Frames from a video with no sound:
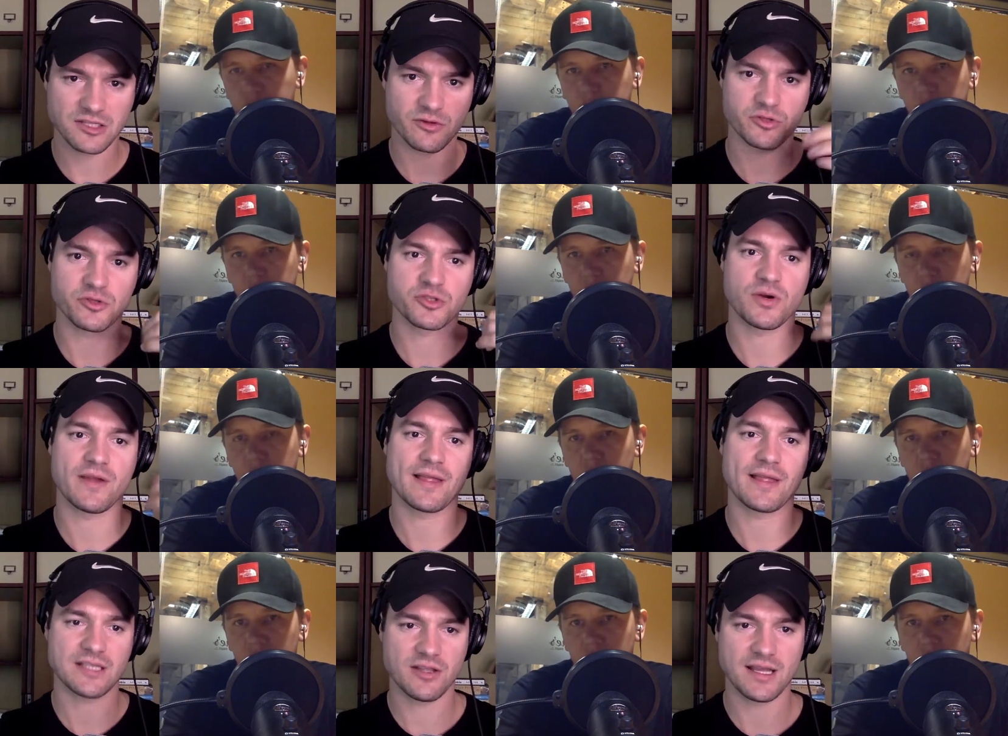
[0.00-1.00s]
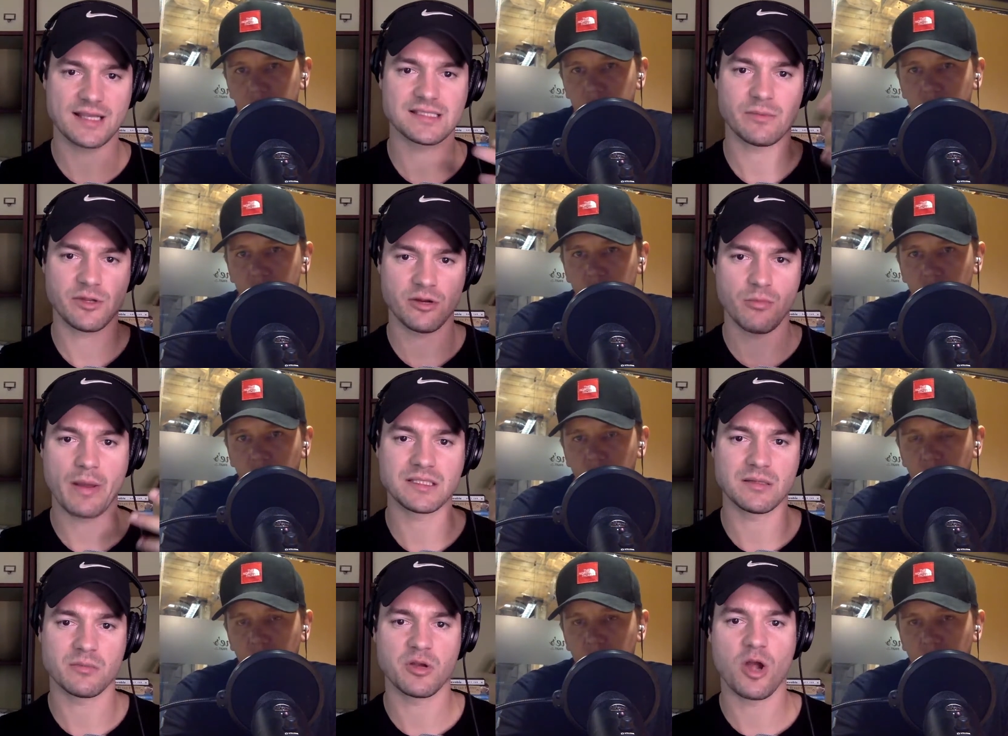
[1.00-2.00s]
Speaker 1: your original story. That's how you get some of your
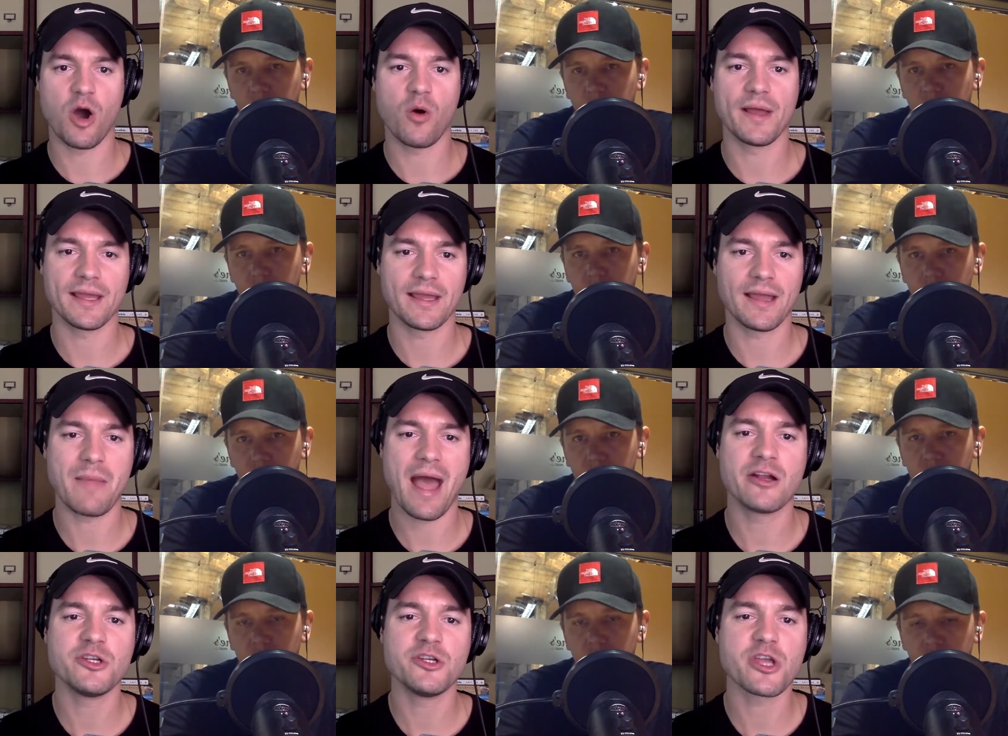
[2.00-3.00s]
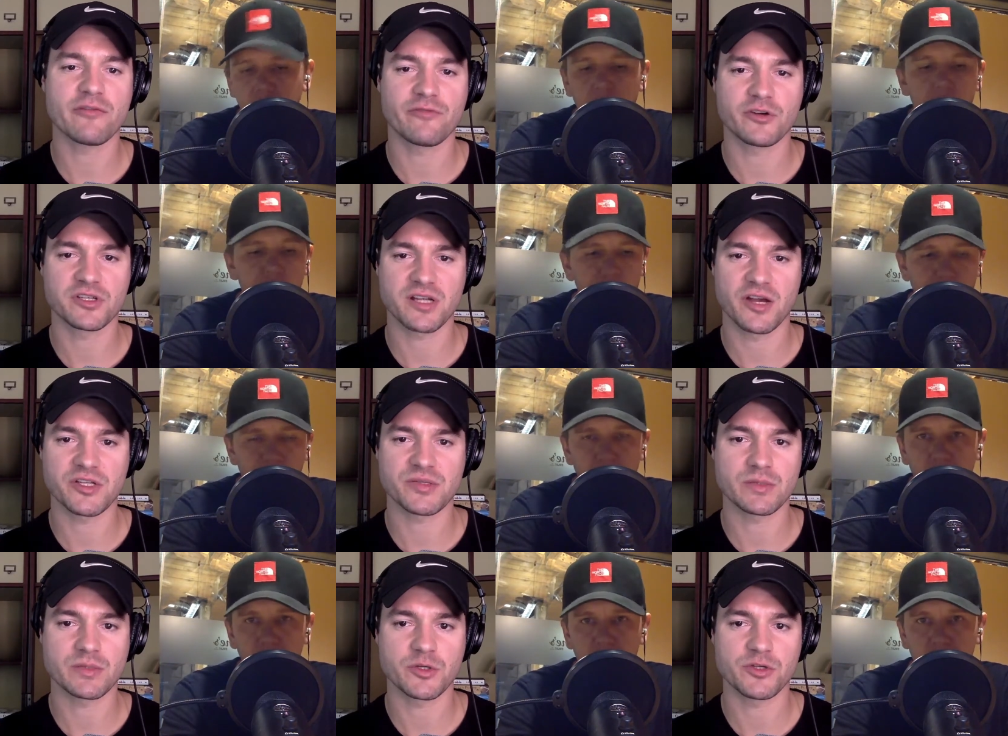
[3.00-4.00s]
momentum going. How did you get your first
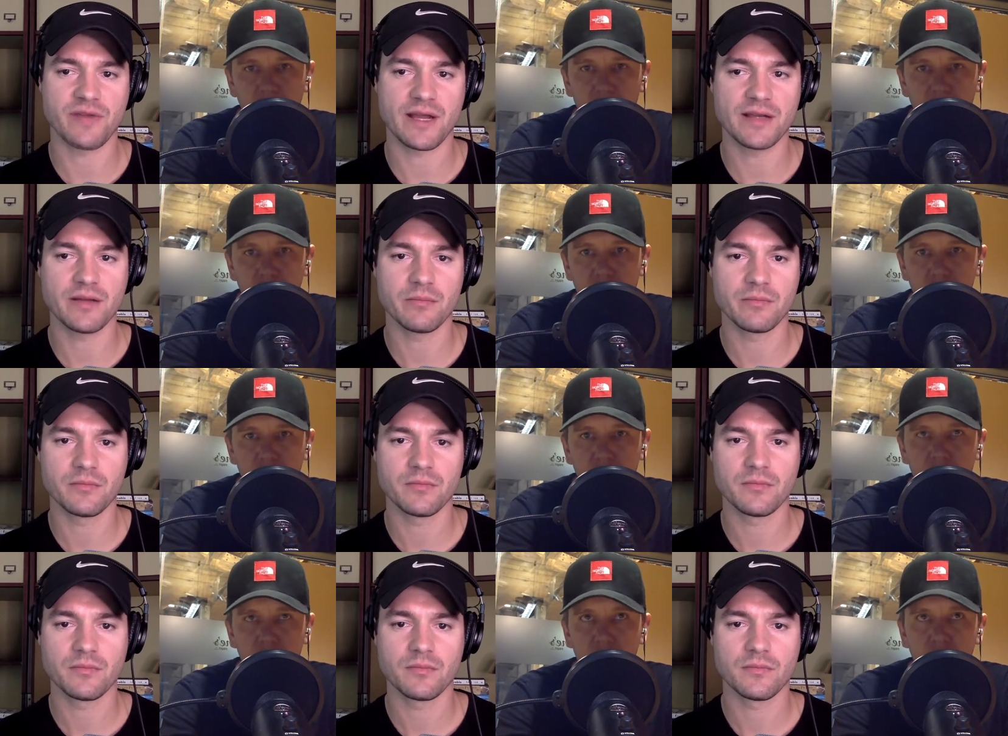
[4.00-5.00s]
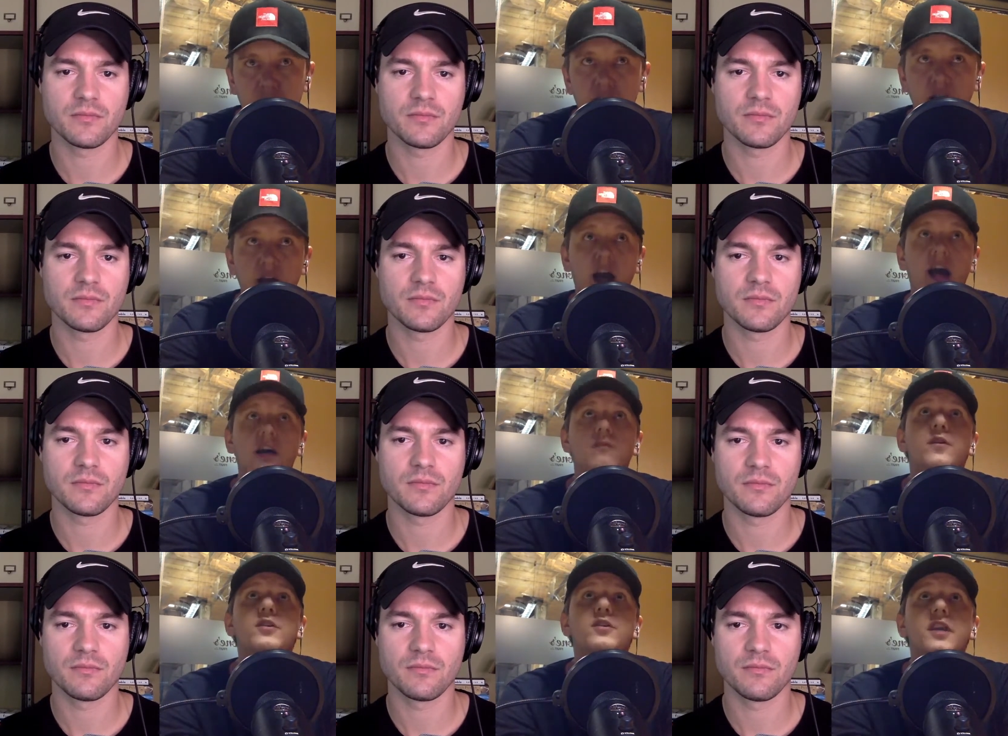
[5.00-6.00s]
customers? Where'd you find them?
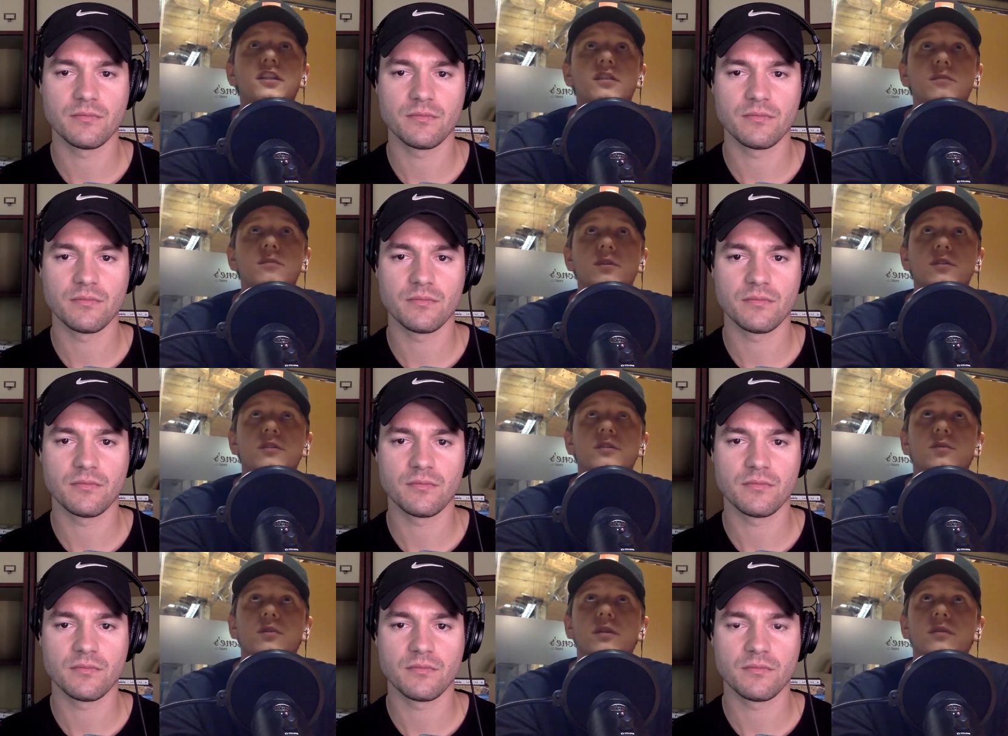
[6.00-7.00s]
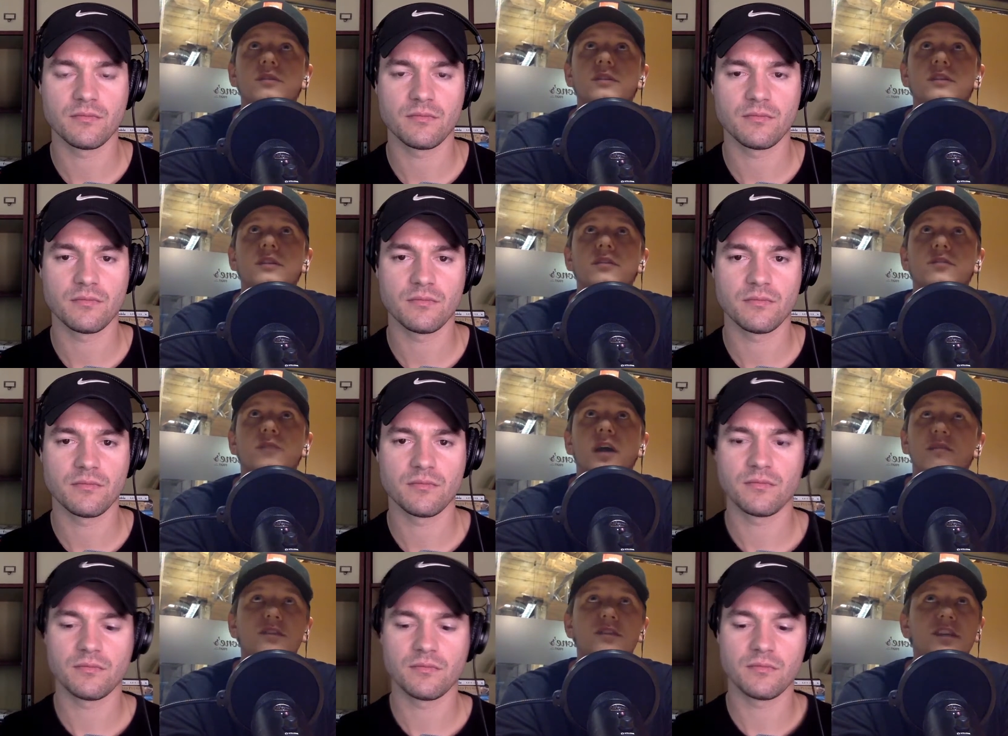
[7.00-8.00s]
Speaker 2: First customers. Ooh, that was a bit.
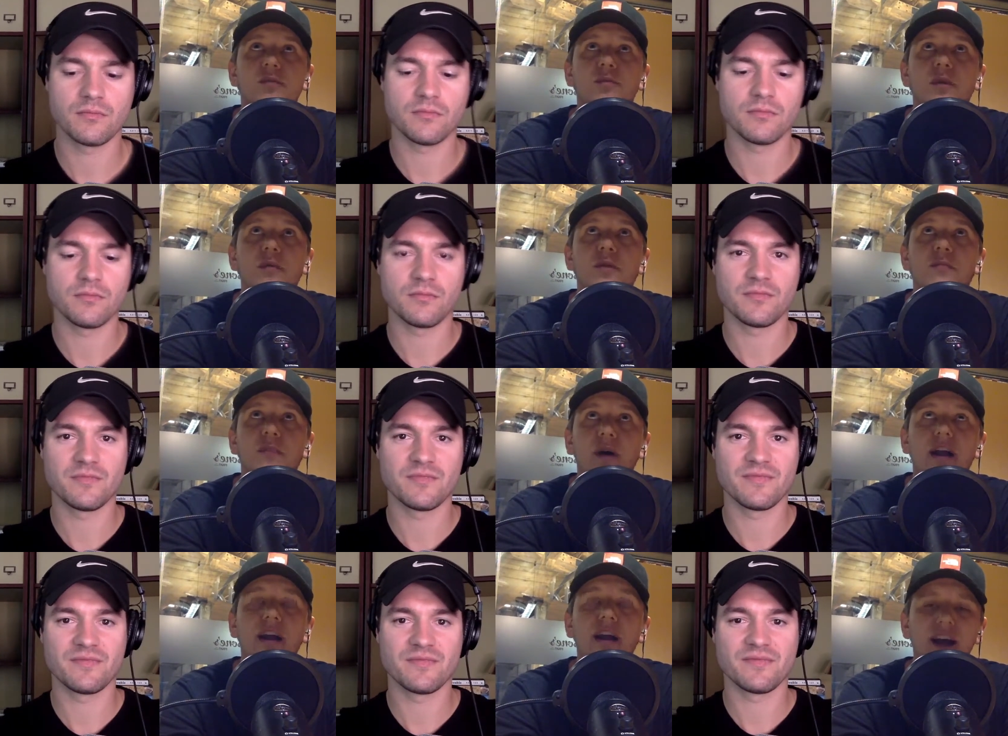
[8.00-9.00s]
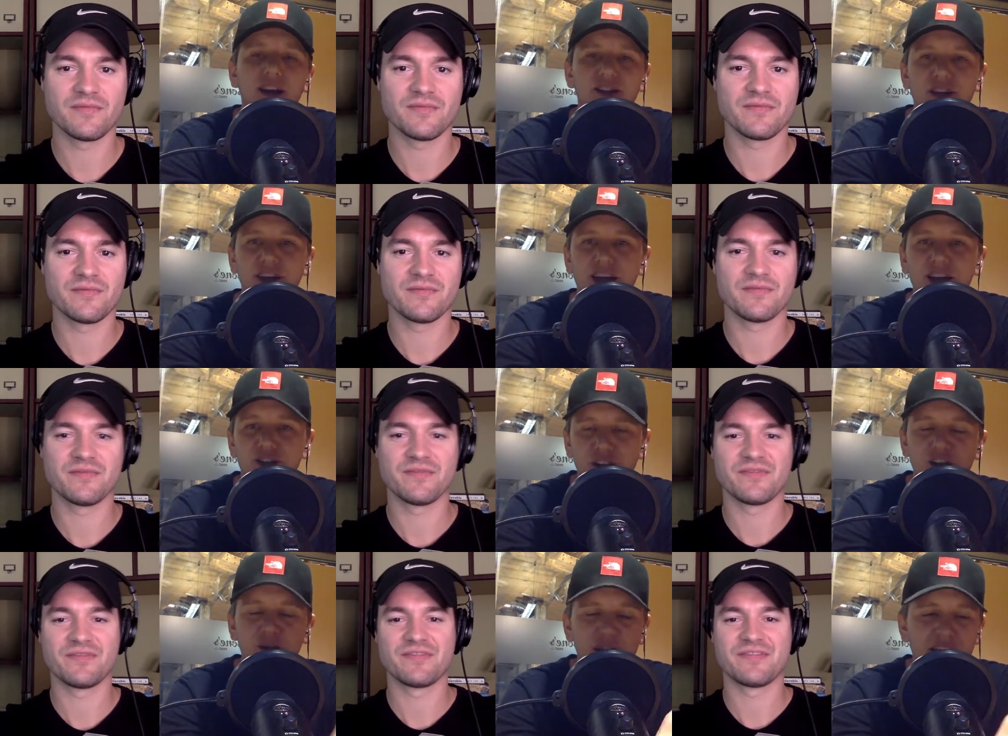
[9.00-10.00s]
I have a terrible memory, but I'll try
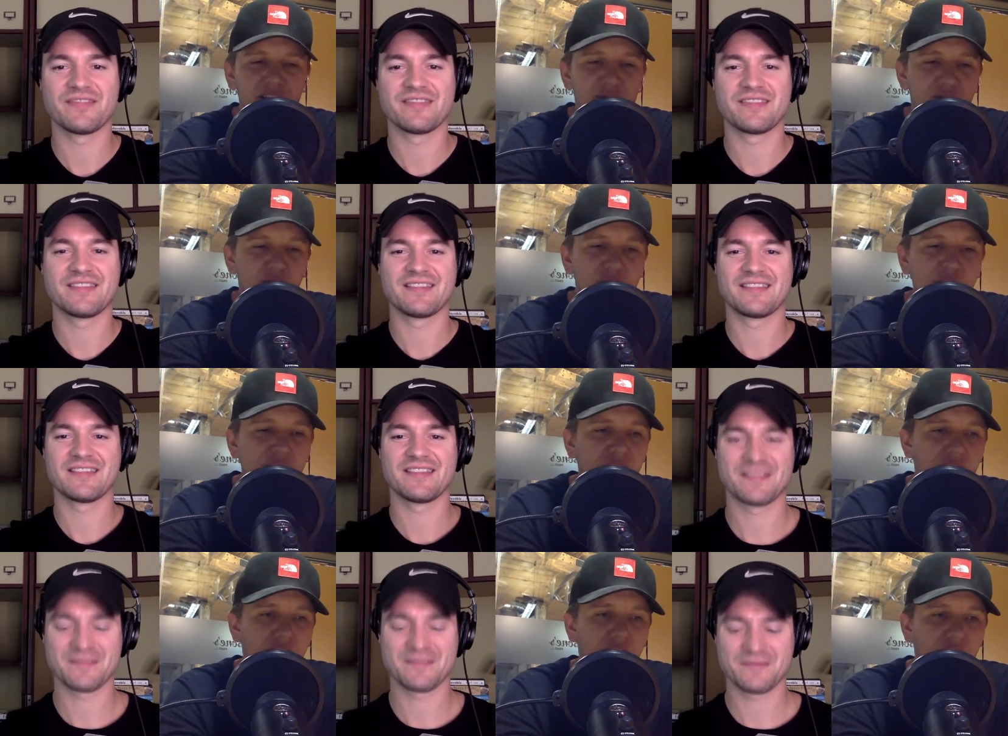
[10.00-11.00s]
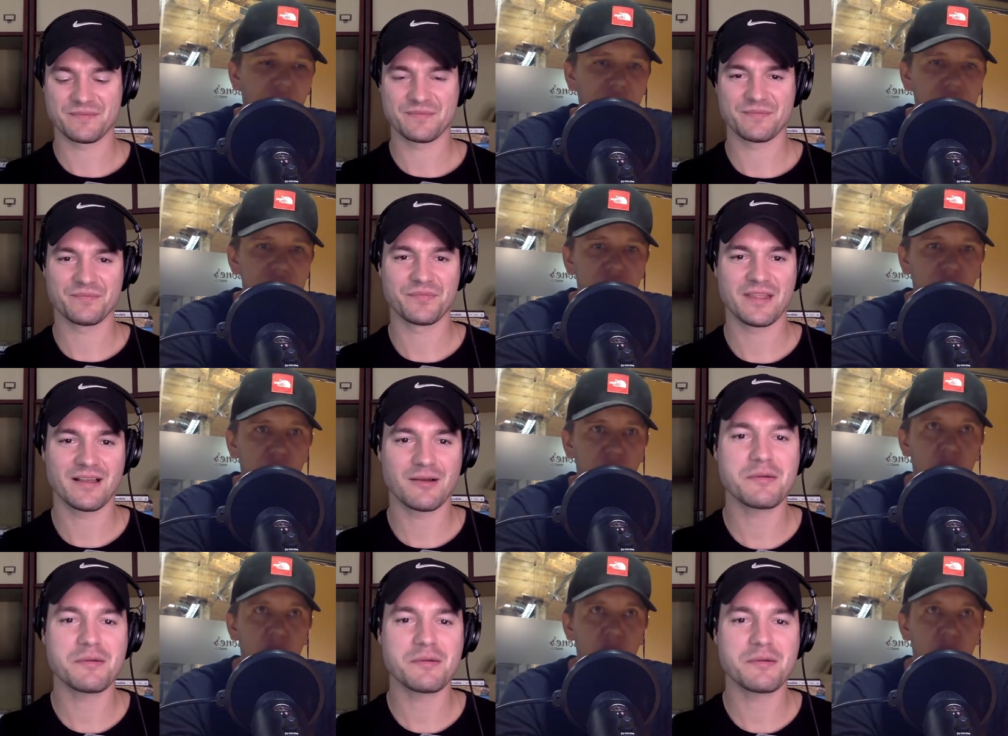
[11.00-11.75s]
to go back that far.
Speaker 1: So it